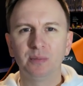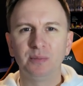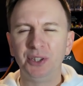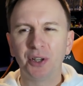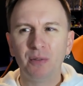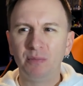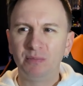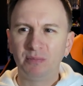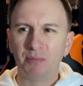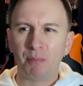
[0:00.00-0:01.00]
You don't
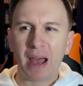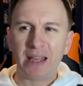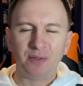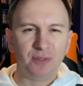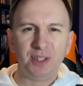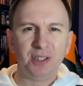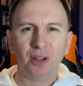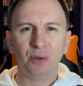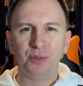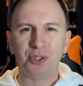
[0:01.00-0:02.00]
make
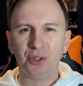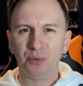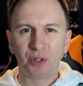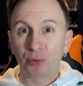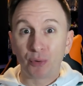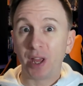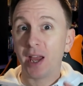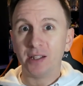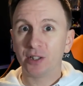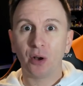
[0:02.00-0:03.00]
videos, you create